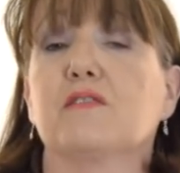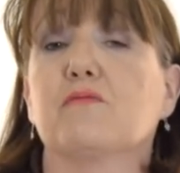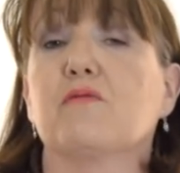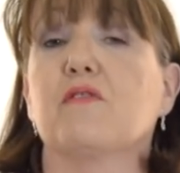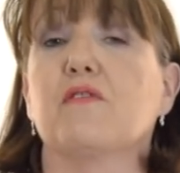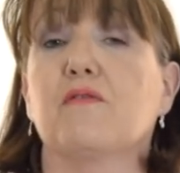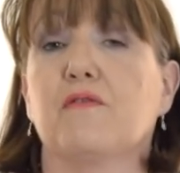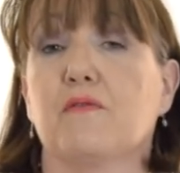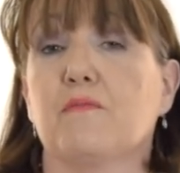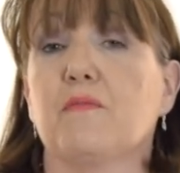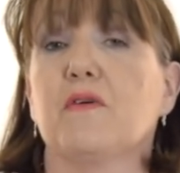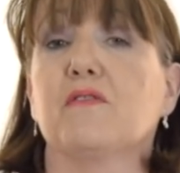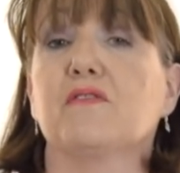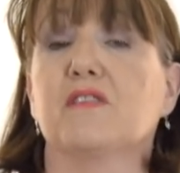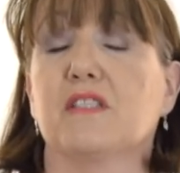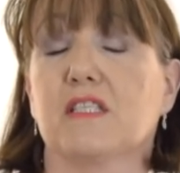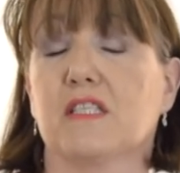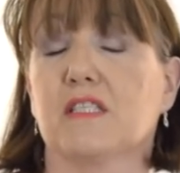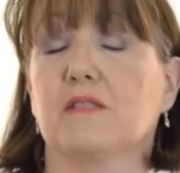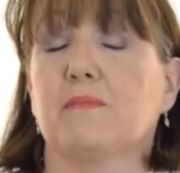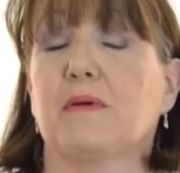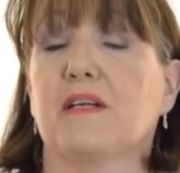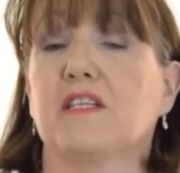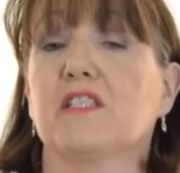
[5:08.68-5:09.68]
is one of the most
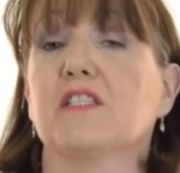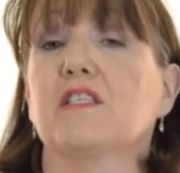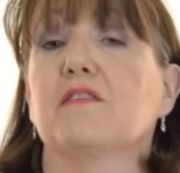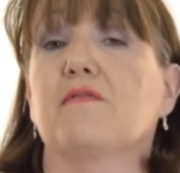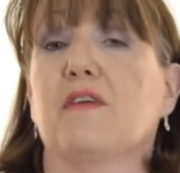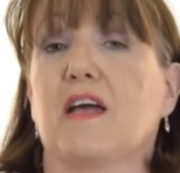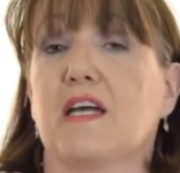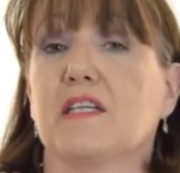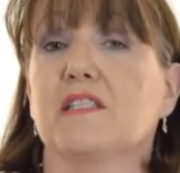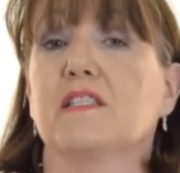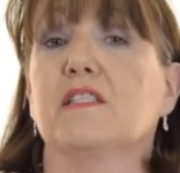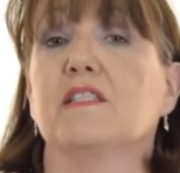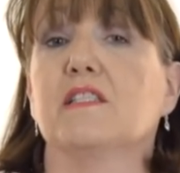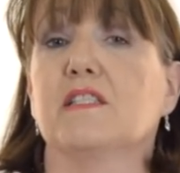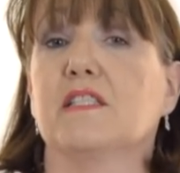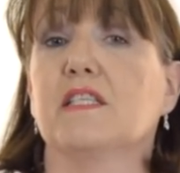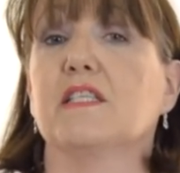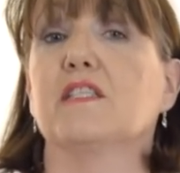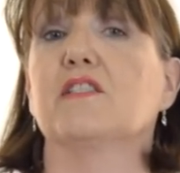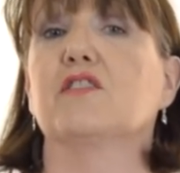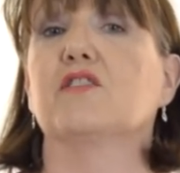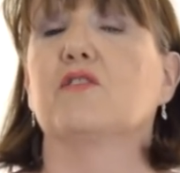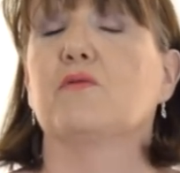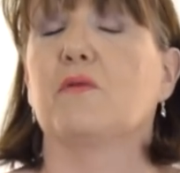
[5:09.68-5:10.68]
expensive
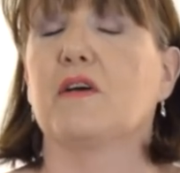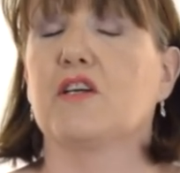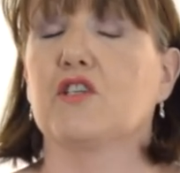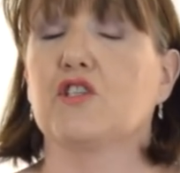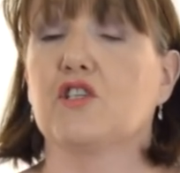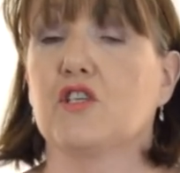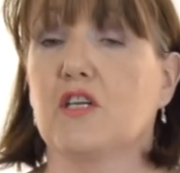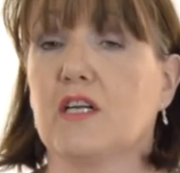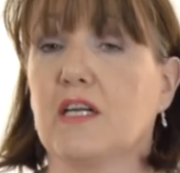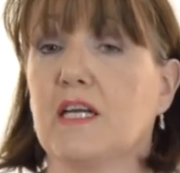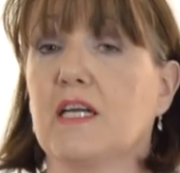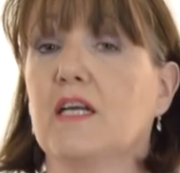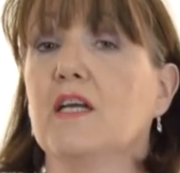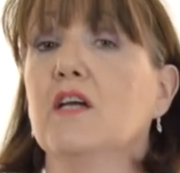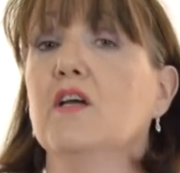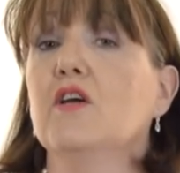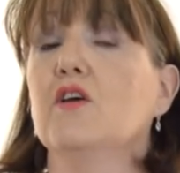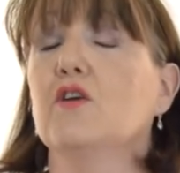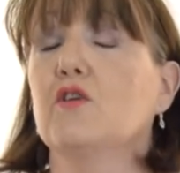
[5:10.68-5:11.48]
essences to actually